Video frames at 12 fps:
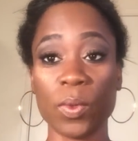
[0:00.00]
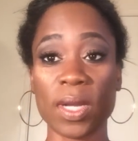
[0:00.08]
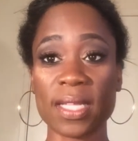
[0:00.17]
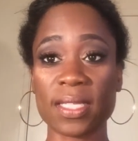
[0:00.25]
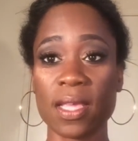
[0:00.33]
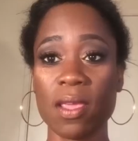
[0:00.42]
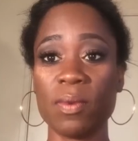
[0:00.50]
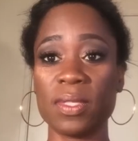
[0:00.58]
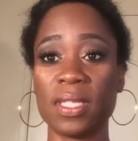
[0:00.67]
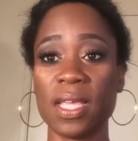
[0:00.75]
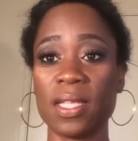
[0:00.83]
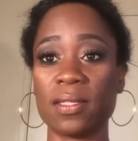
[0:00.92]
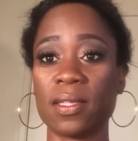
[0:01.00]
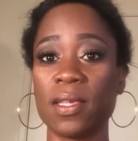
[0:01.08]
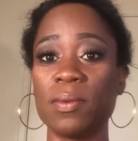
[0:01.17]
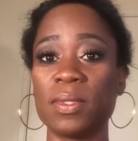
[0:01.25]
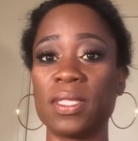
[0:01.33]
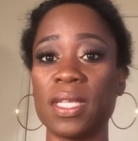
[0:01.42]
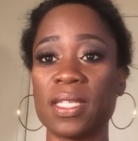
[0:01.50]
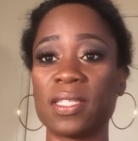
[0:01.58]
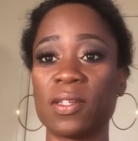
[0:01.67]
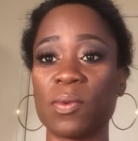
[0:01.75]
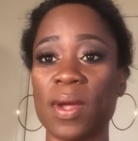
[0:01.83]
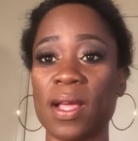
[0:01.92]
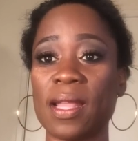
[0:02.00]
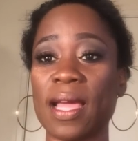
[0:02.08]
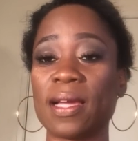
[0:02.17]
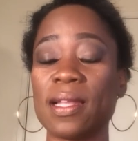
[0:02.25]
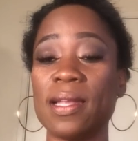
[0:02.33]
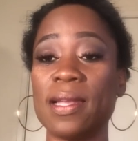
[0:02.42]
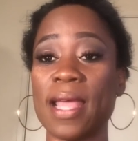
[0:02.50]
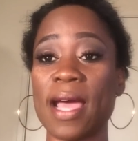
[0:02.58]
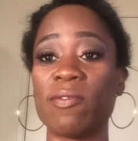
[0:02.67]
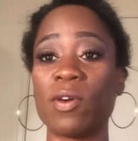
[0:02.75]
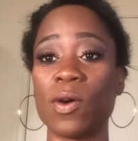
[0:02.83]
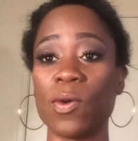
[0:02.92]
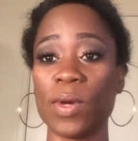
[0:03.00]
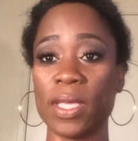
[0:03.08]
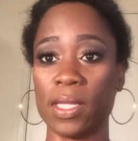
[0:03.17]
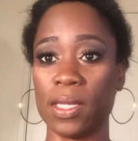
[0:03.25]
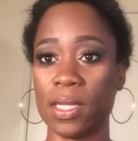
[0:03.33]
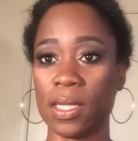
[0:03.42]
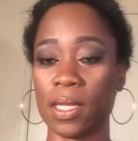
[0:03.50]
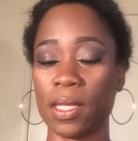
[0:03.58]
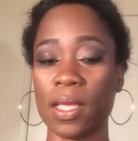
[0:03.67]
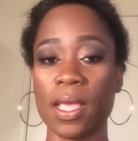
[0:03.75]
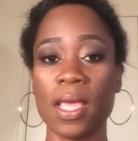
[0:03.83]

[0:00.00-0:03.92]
When I say he was dancing around like a Navajo Indian.